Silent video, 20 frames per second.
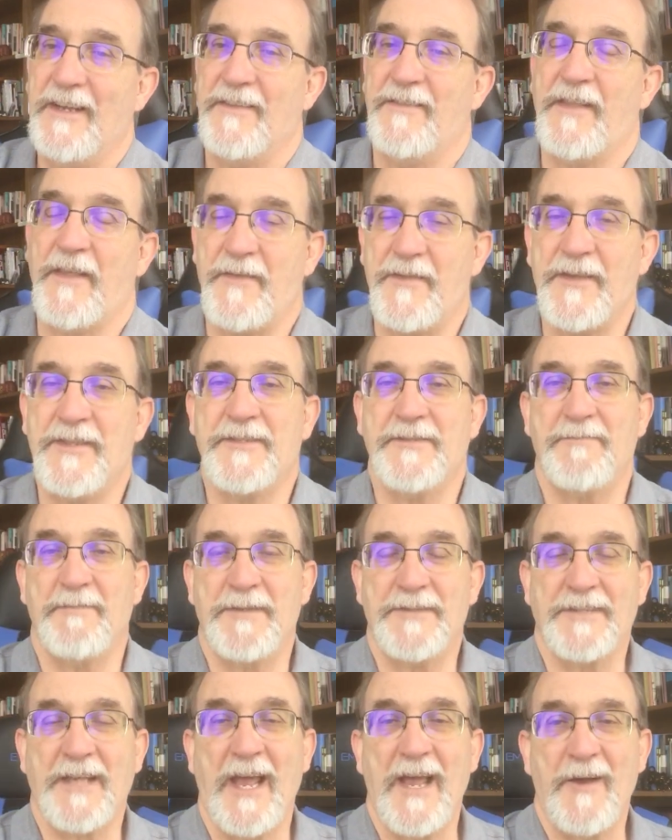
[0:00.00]
that this
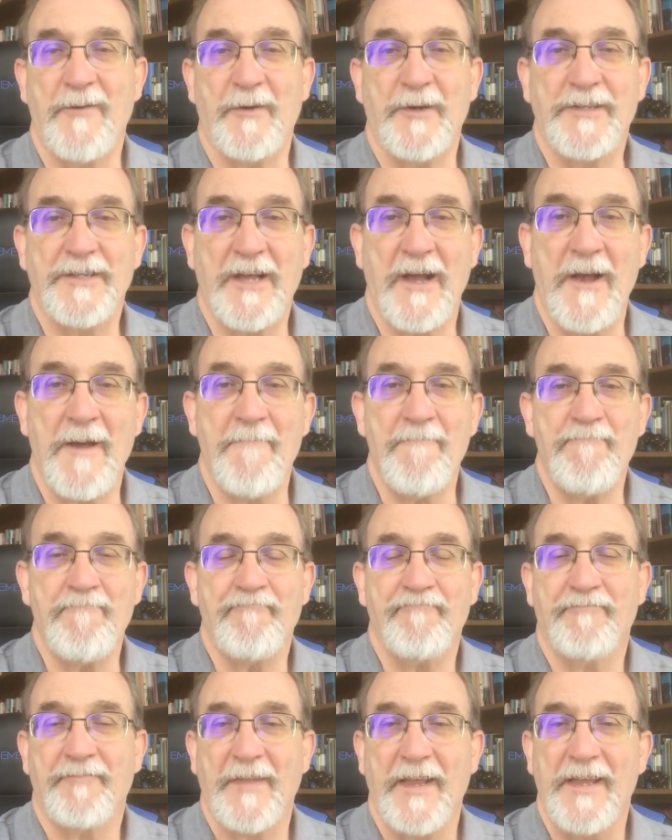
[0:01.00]
Messiah would come
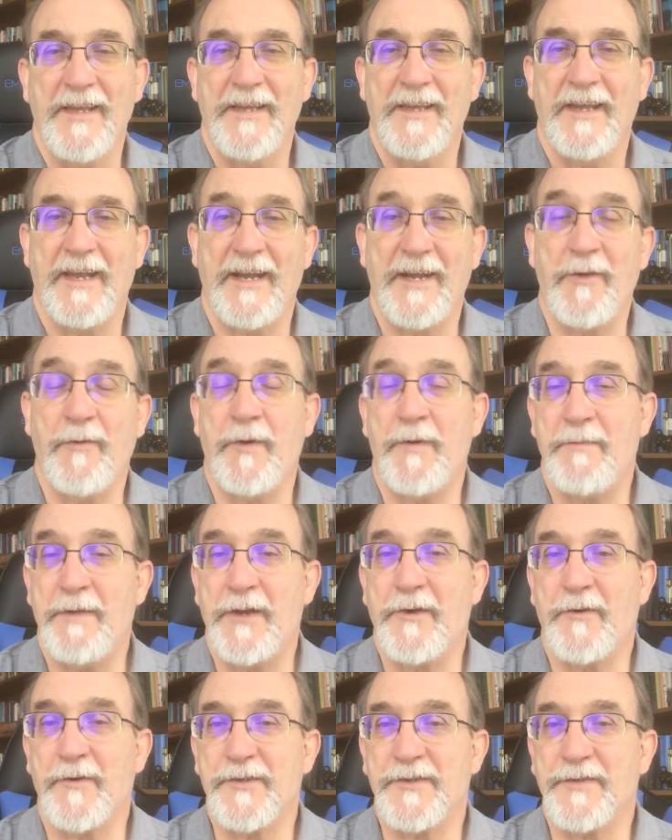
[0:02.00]
and he would be
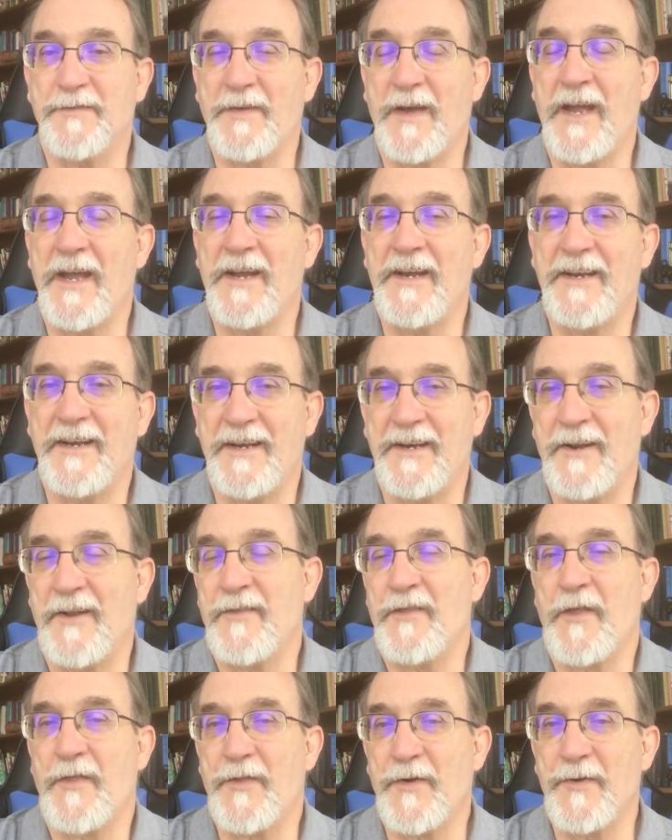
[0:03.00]
crucified and
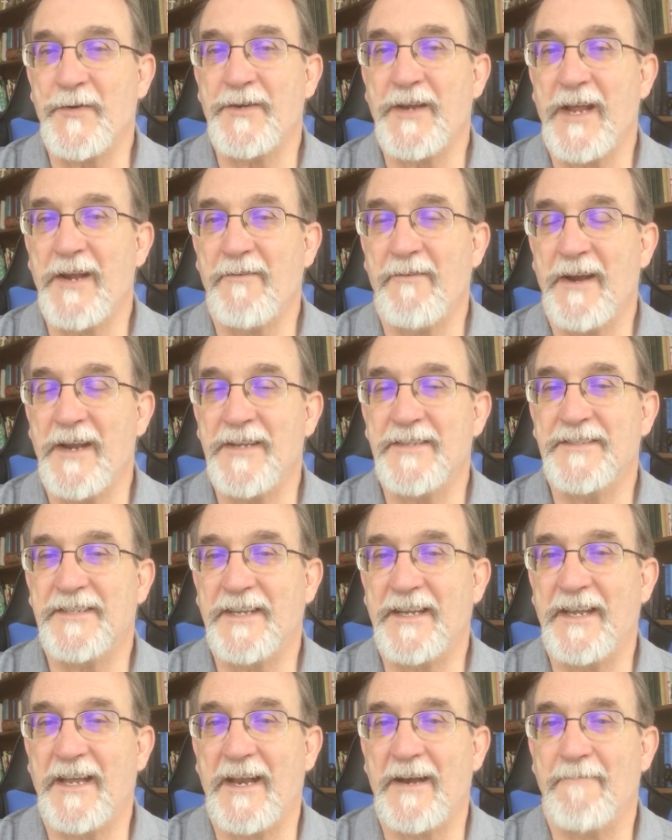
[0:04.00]
on the third day raised
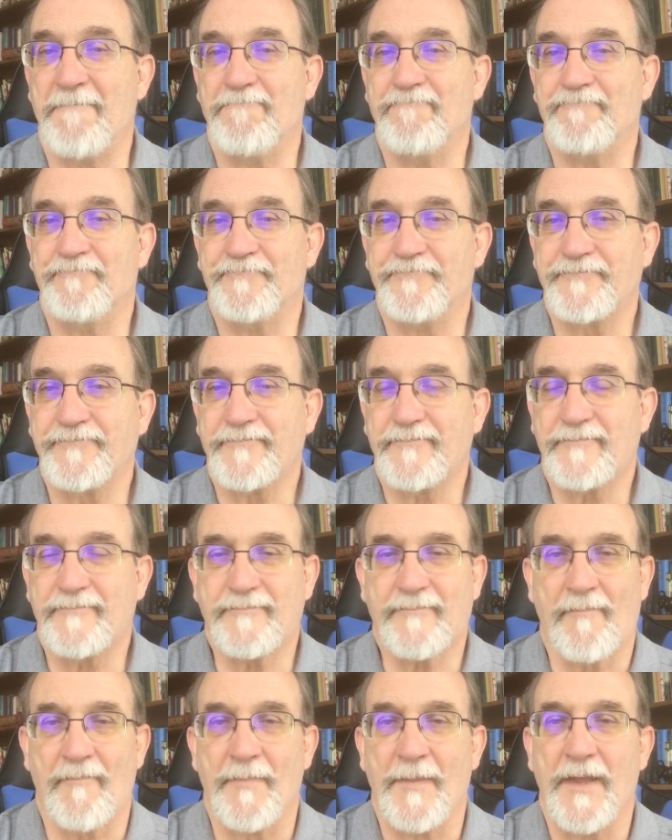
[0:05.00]
again.
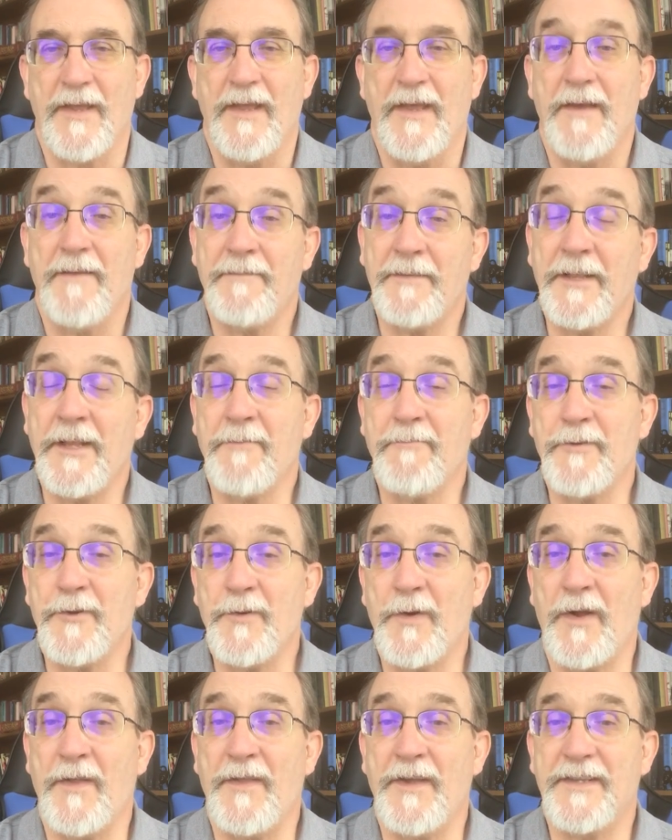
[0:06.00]
Philip
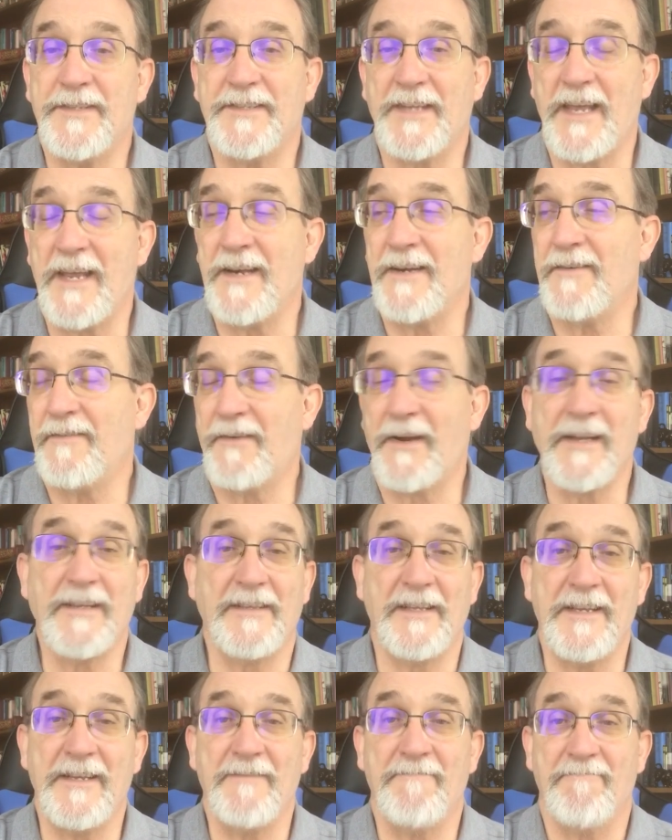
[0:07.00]
knew all this, and
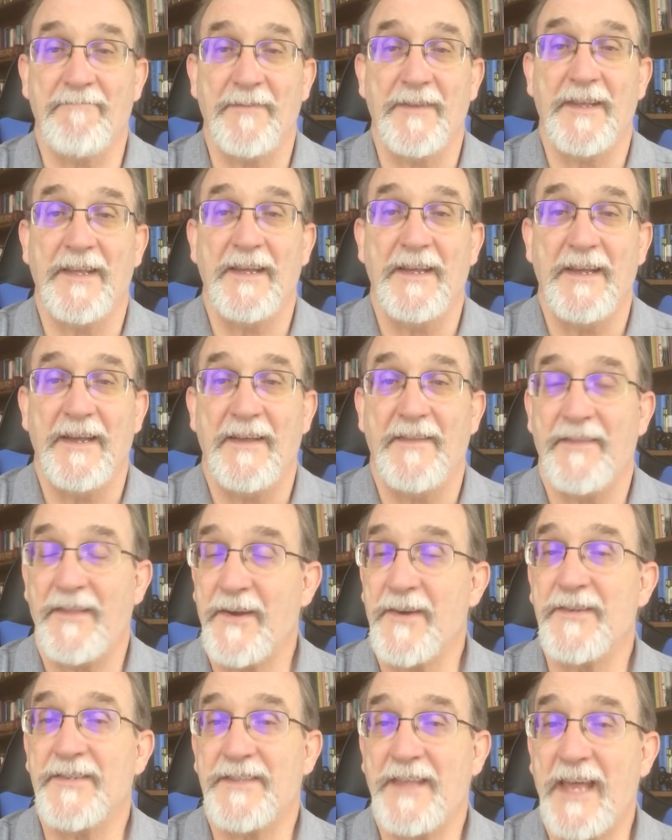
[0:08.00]
frankly,
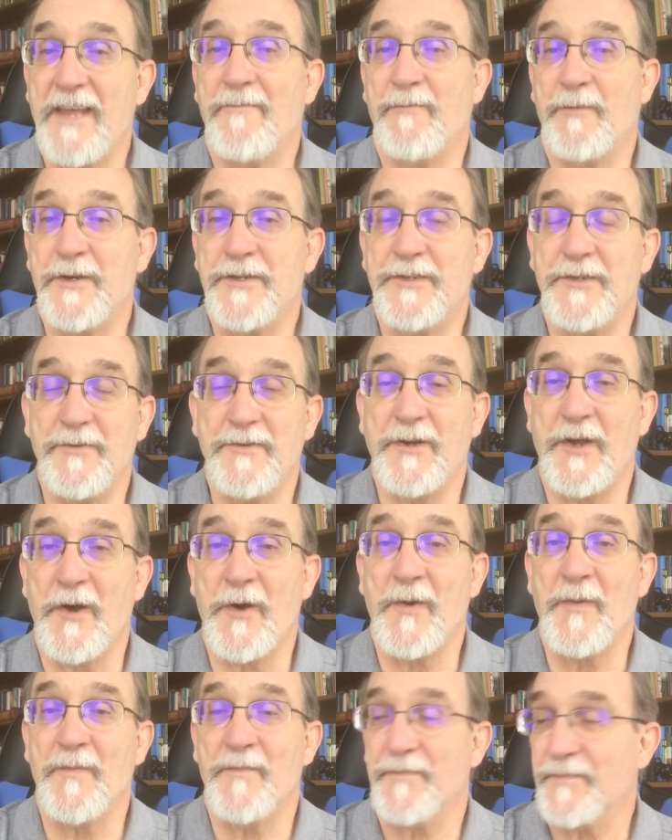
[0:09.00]
there is that which you
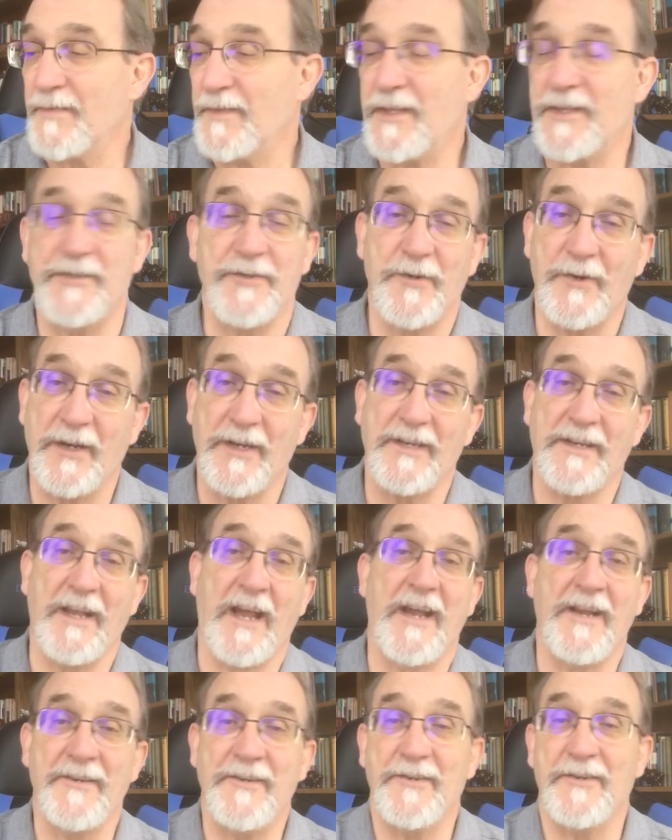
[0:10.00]
know that you can
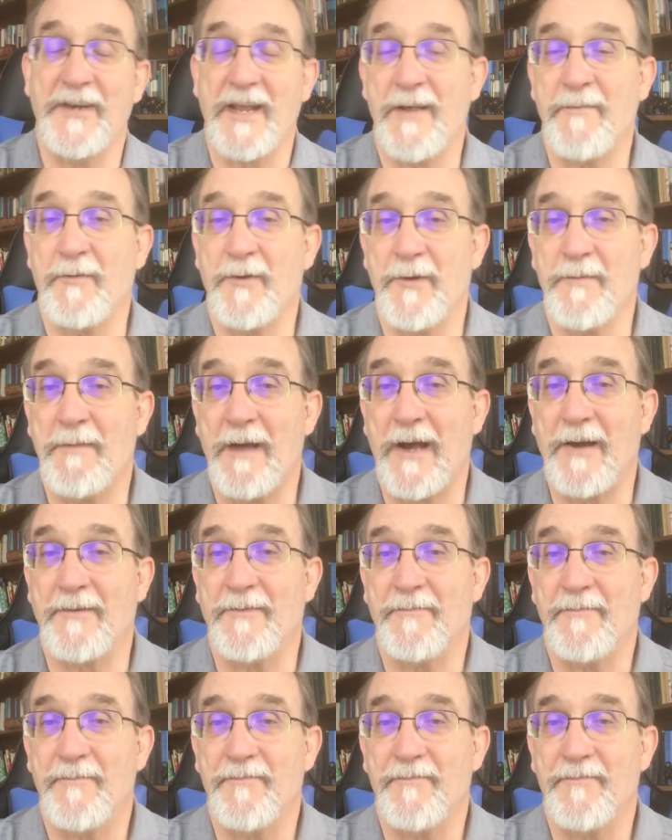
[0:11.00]
guide your neighbor about.